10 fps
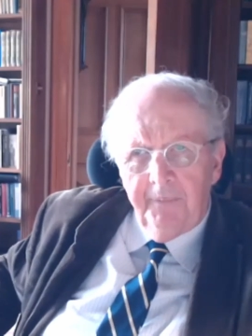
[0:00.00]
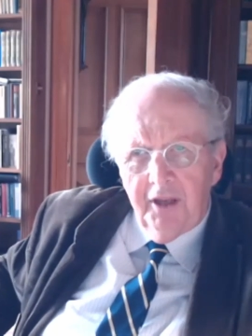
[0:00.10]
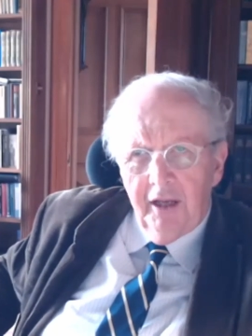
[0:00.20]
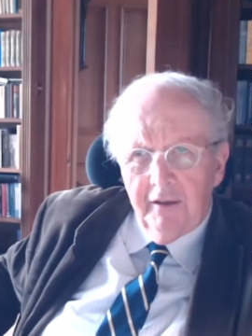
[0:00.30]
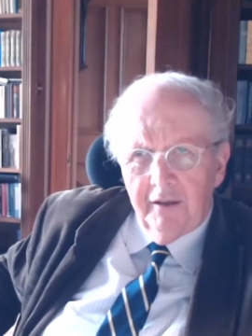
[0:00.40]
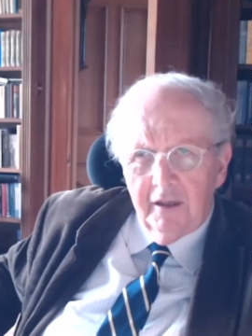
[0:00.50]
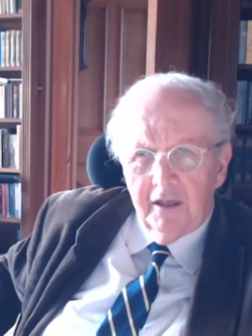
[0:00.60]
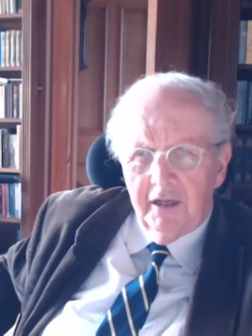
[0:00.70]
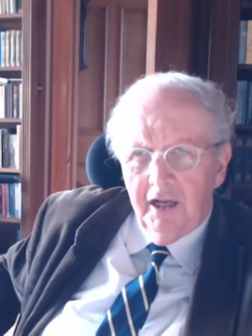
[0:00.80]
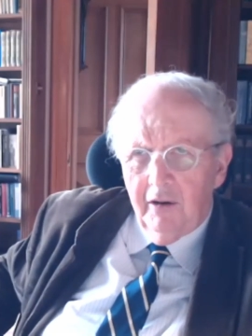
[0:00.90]
in
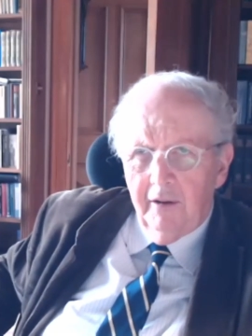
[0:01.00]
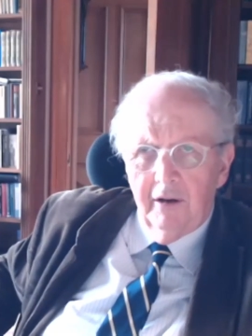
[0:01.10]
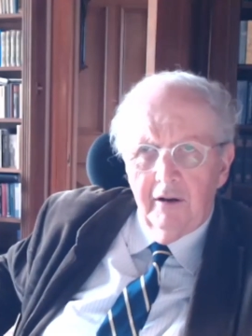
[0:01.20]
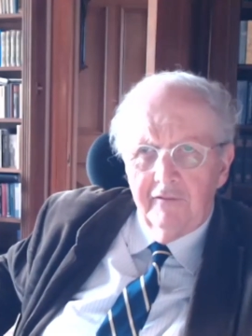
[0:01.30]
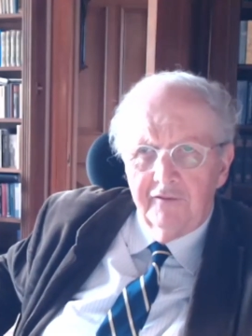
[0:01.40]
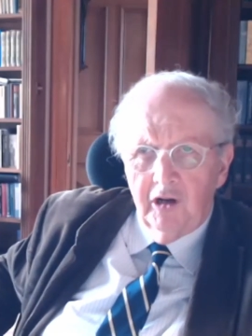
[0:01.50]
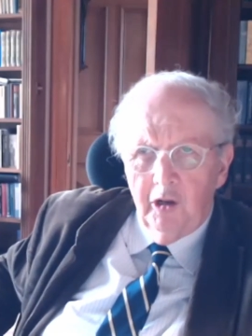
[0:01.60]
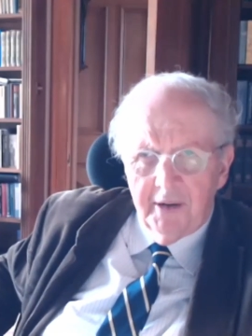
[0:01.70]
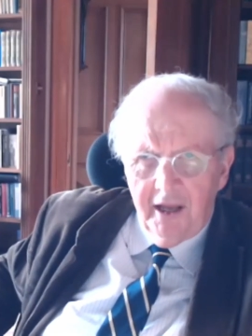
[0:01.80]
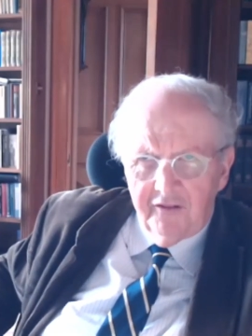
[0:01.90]
an era of
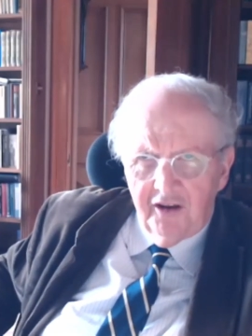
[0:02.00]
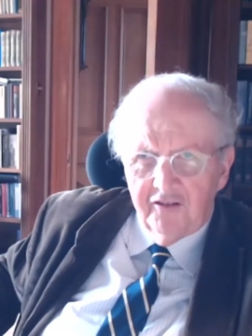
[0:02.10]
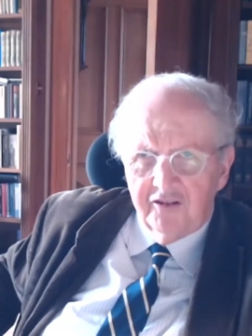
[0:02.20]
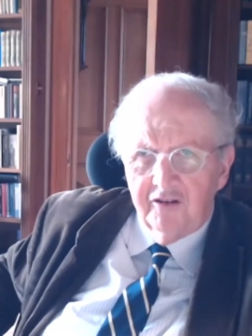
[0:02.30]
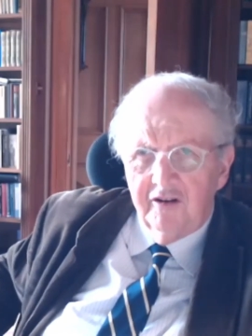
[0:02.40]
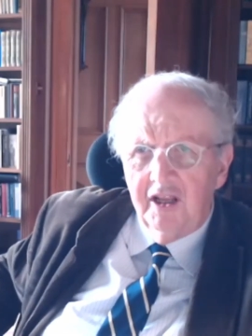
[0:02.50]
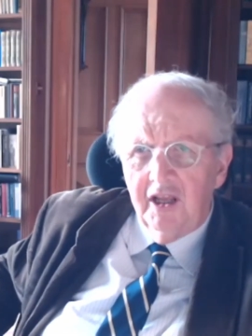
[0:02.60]
globalization,